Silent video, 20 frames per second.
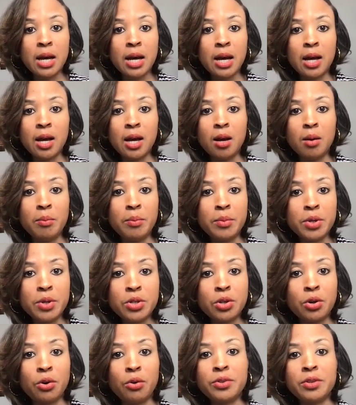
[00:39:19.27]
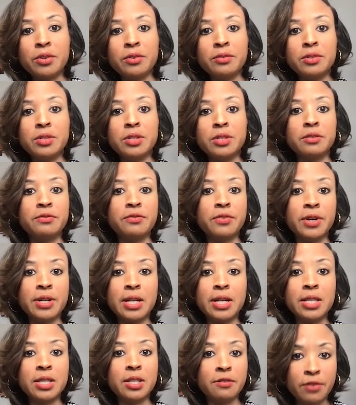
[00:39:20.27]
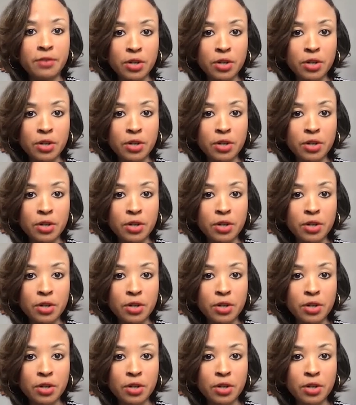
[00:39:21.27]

the